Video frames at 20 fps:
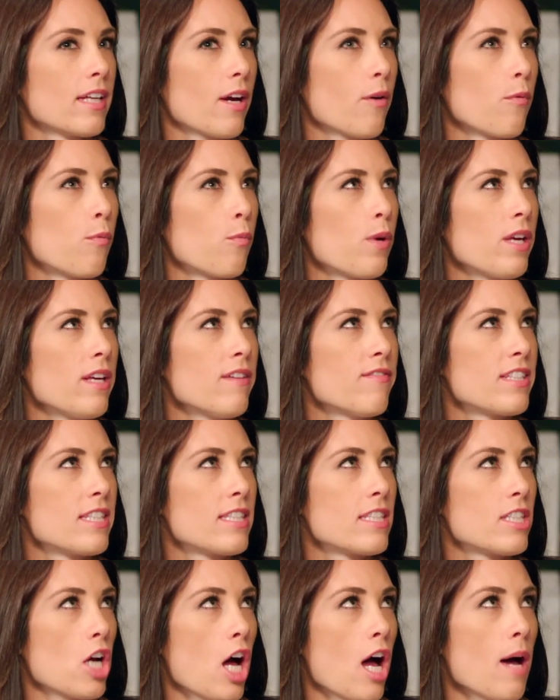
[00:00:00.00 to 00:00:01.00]
we've
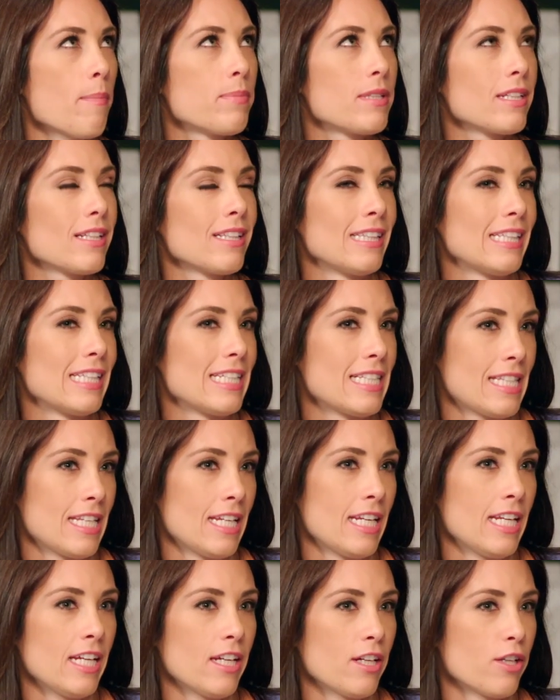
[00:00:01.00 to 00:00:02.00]
stopped
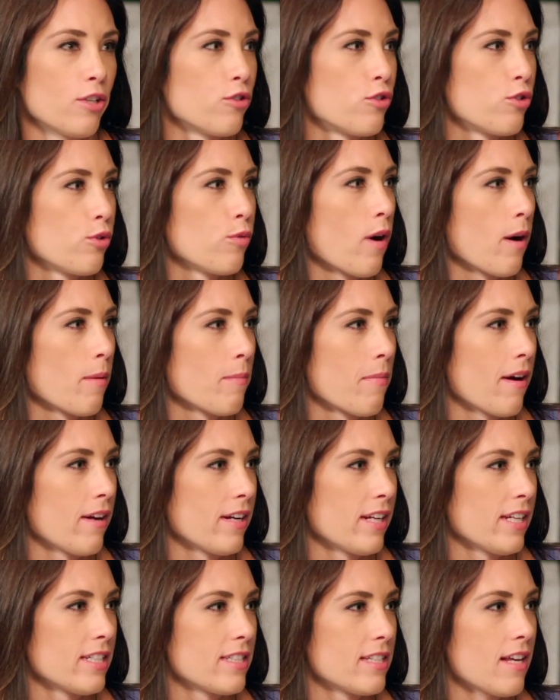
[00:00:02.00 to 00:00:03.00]
listening to our
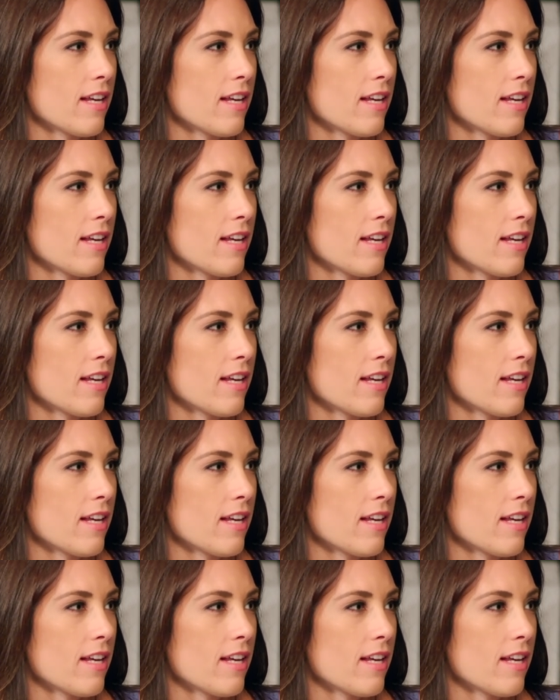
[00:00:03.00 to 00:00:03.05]
bodies.